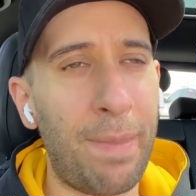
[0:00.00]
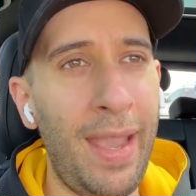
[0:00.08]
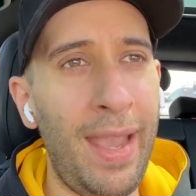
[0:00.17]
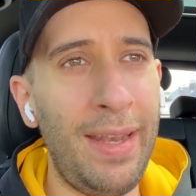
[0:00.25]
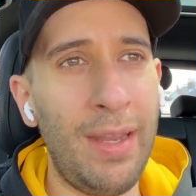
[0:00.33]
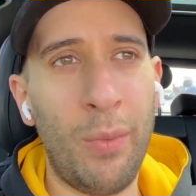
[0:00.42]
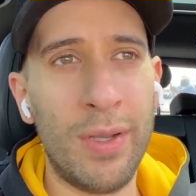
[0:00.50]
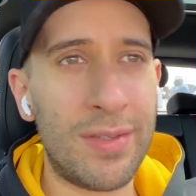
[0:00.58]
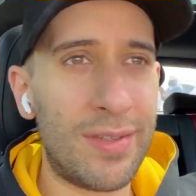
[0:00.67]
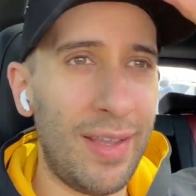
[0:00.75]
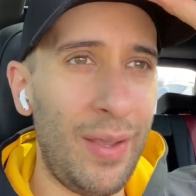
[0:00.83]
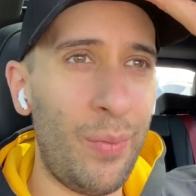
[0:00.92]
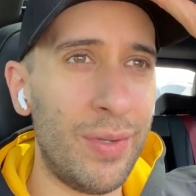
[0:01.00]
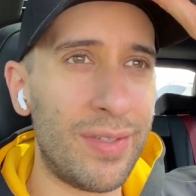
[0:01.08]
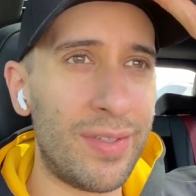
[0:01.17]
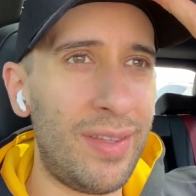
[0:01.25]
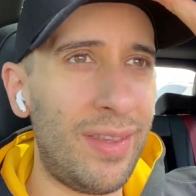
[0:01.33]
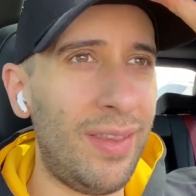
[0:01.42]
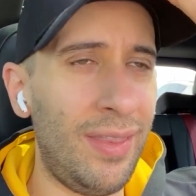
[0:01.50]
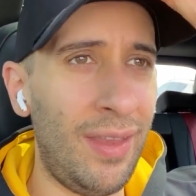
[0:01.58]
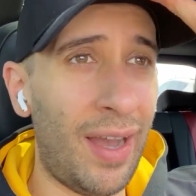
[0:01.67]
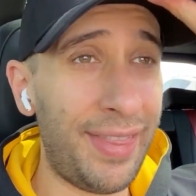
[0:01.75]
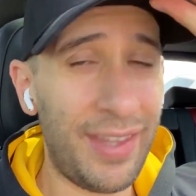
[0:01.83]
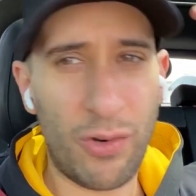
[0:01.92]
and it was, it was
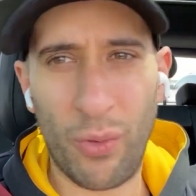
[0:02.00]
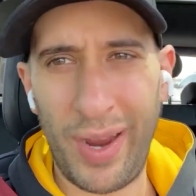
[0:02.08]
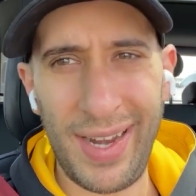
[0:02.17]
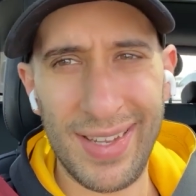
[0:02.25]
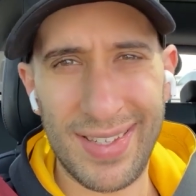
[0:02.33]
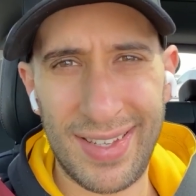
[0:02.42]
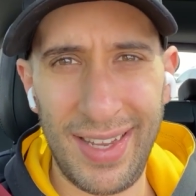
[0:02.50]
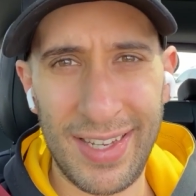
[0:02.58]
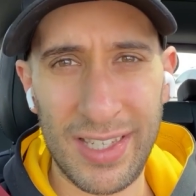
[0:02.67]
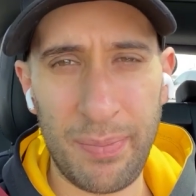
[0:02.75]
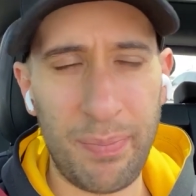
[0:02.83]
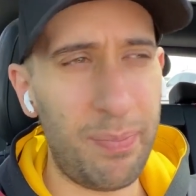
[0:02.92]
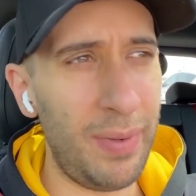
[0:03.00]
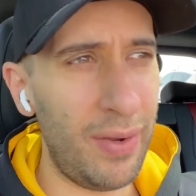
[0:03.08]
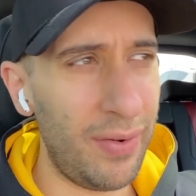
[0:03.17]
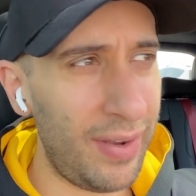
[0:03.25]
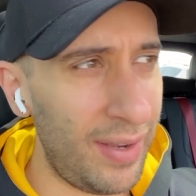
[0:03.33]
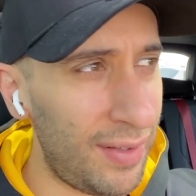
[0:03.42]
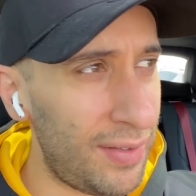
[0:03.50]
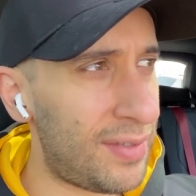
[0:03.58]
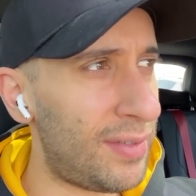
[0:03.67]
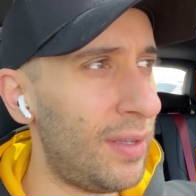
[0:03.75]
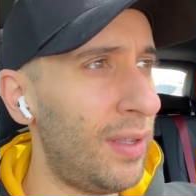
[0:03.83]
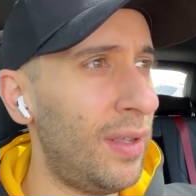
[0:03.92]
not the greatest
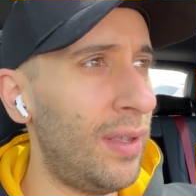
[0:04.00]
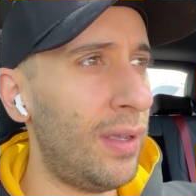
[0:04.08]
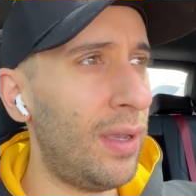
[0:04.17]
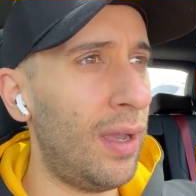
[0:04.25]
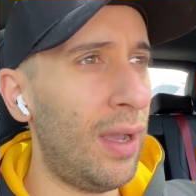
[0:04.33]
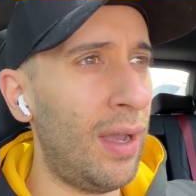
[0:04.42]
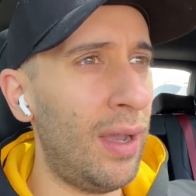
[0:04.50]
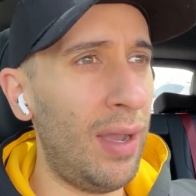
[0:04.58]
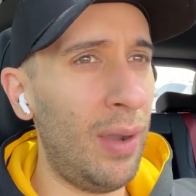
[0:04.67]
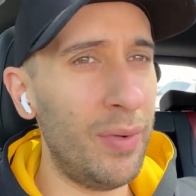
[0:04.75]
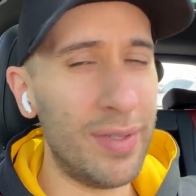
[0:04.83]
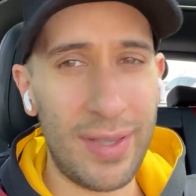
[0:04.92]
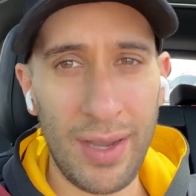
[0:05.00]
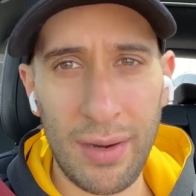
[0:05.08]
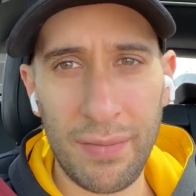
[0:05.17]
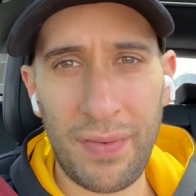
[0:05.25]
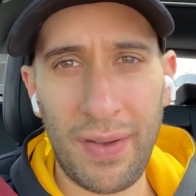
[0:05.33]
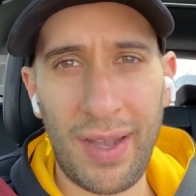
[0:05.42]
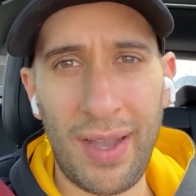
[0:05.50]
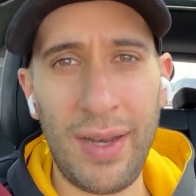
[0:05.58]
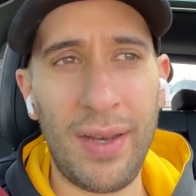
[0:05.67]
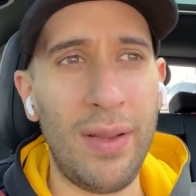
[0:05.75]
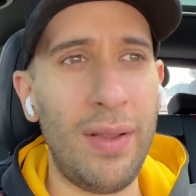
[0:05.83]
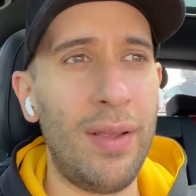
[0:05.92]
experience. Uh, I was terrified.